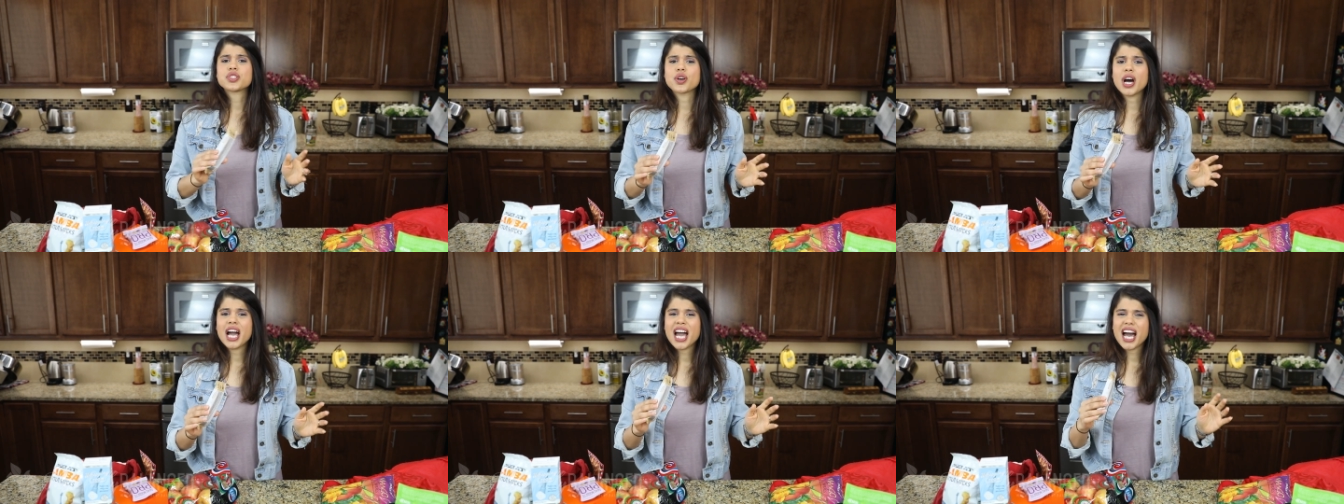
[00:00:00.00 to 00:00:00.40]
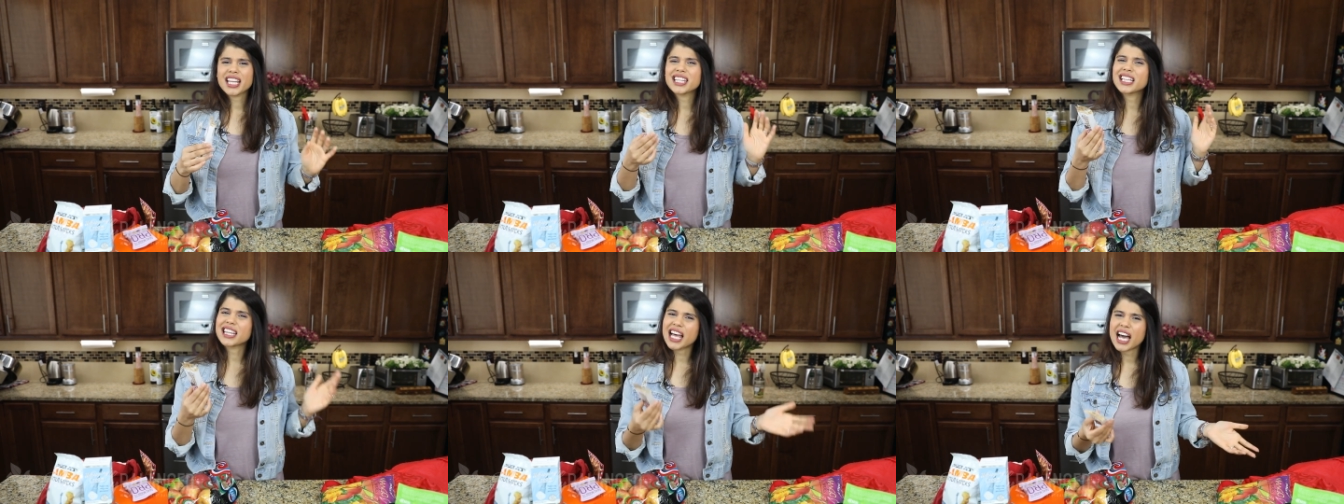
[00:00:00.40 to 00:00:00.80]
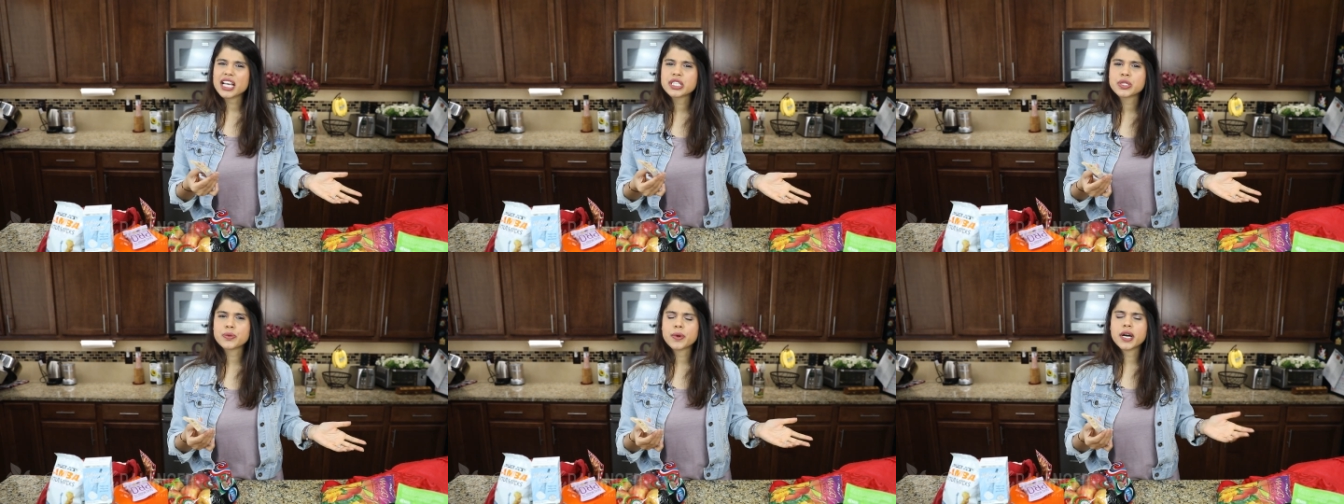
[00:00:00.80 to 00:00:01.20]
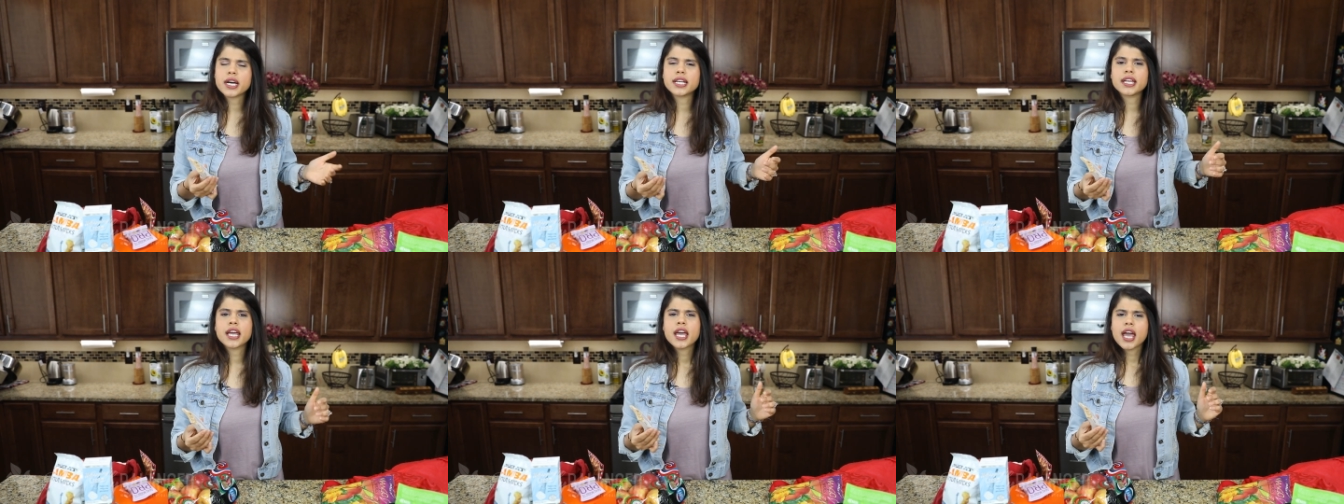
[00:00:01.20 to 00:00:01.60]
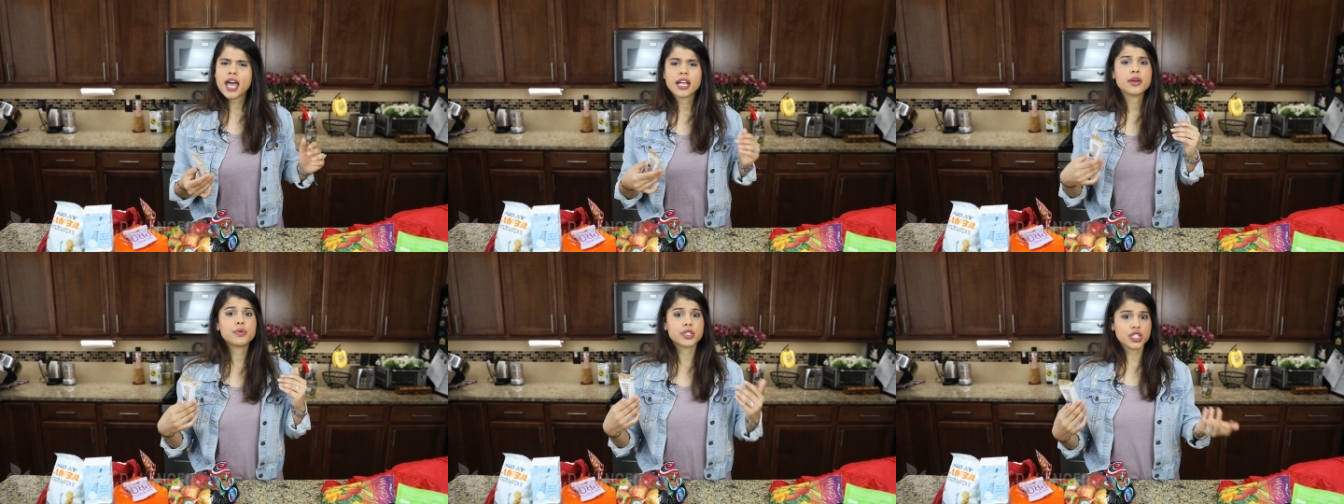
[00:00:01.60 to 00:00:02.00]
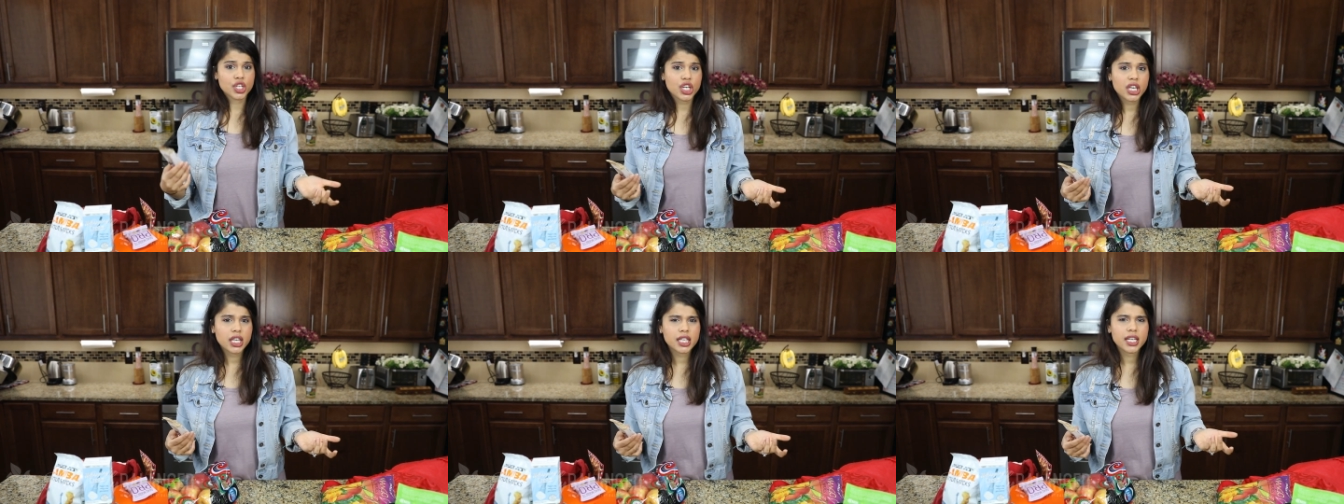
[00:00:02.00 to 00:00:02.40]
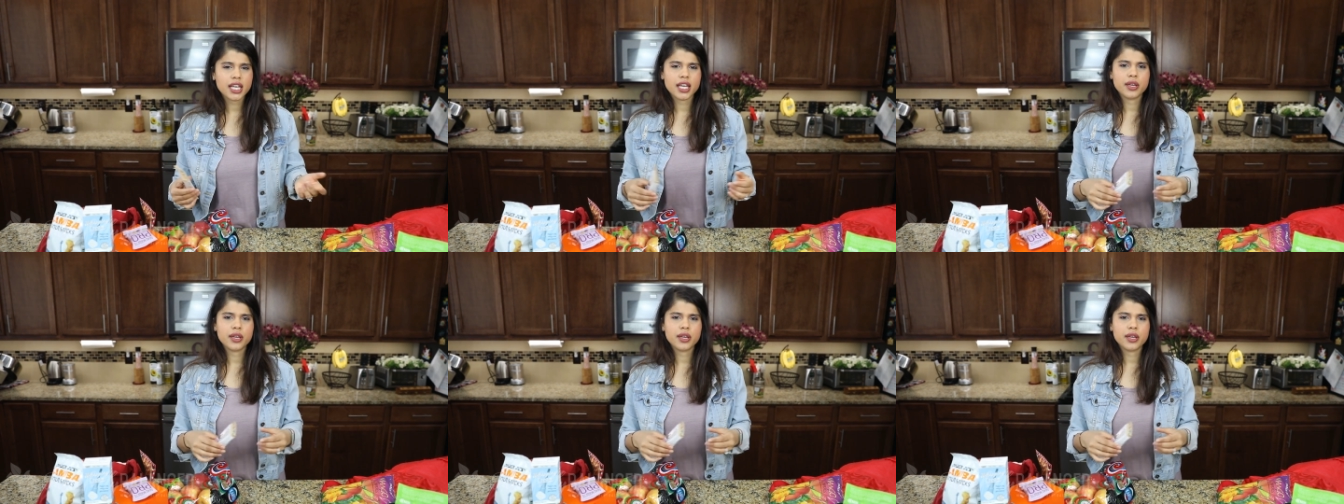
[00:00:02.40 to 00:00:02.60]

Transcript: So I had the last one and it was good.